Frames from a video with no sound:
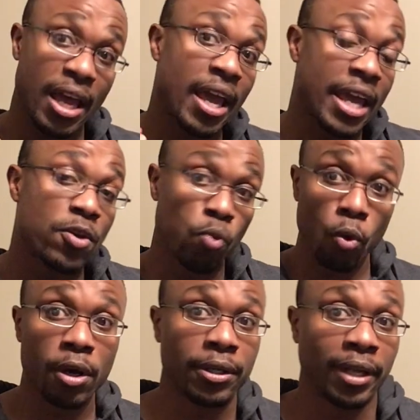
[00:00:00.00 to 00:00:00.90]

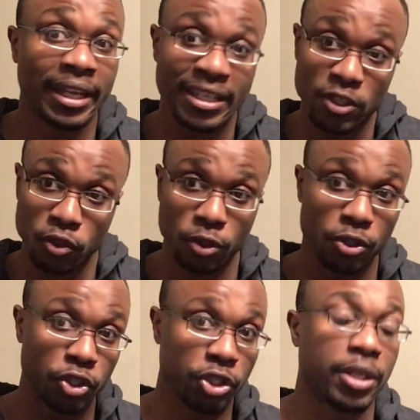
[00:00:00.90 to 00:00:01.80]
A1, like it is
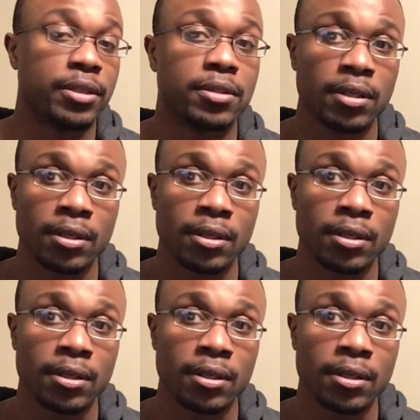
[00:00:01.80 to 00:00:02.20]
legit.